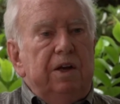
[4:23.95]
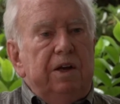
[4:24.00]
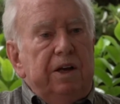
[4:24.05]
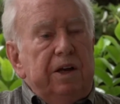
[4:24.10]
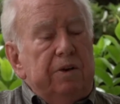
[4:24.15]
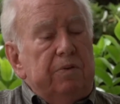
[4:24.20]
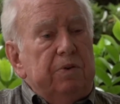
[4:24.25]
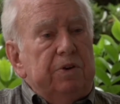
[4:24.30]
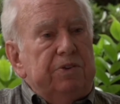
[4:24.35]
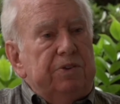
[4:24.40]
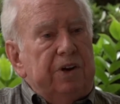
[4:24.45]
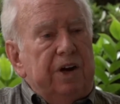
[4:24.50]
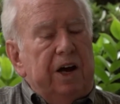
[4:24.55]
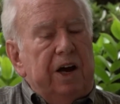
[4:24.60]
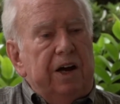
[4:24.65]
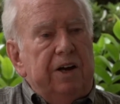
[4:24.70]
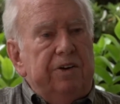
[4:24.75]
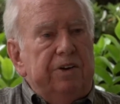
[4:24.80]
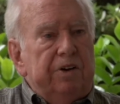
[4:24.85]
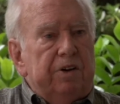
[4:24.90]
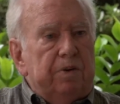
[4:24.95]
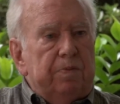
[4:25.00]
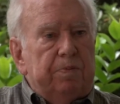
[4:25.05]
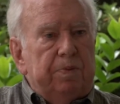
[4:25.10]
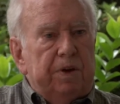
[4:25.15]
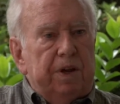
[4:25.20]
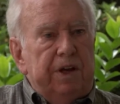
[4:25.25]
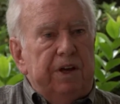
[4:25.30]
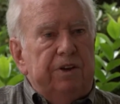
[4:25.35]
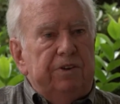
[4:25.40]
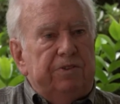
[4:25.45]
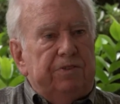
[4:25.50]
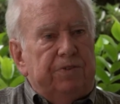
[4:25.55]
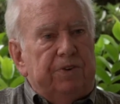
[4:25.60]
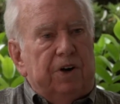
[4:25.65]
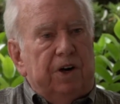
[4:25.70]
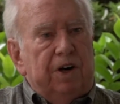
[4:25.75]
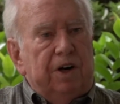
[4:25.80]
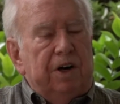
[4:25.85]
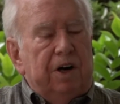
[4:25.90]
it was an ideal place
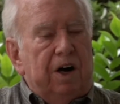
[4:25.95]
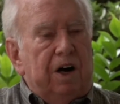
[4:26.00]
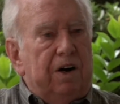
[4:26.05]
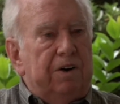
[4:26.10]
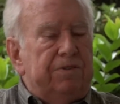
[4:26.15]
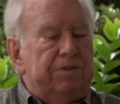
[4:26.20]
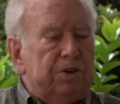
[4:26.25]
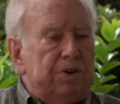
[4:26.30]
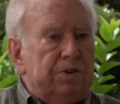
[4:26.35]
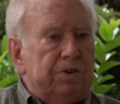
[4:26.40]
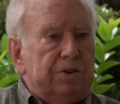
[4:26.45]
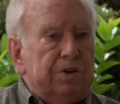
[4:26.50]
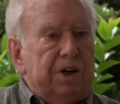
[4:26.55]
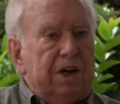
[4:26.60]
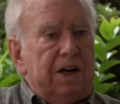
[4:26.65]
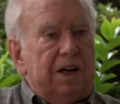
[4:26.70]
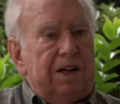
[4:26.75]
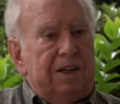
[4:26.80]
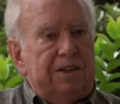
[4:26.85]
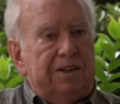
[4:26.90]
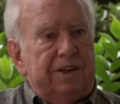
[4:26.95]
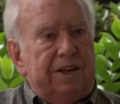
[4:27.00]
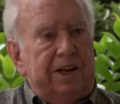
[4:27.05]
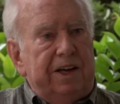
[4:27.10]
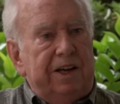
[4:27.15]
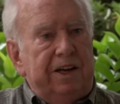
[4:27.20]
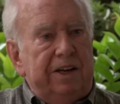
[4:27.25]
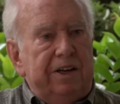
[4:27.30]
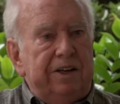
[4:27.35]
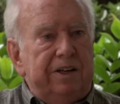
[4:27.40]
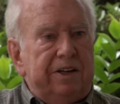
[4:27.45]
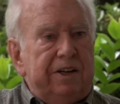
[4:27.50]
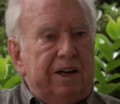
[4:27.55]
for Avro Galde